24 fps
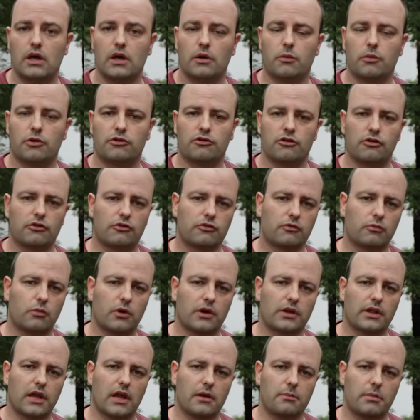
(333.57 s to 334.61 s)
which is where
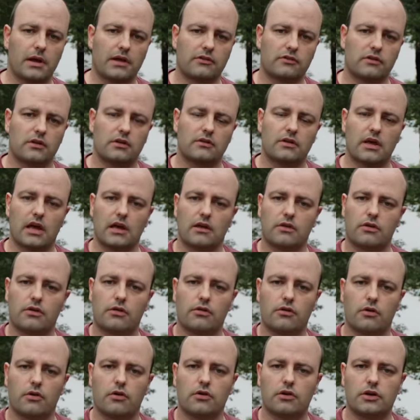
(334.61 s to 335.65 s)
they basically take
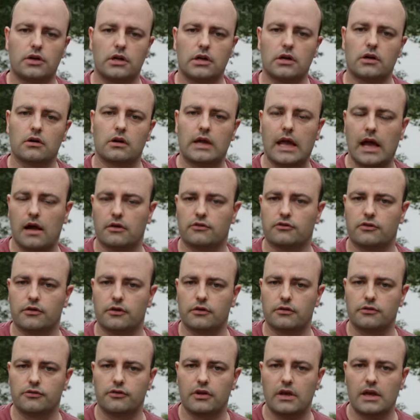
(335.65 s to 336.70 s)
third year
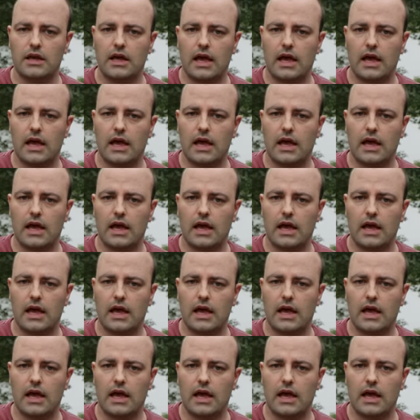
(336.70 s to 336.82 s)
counselors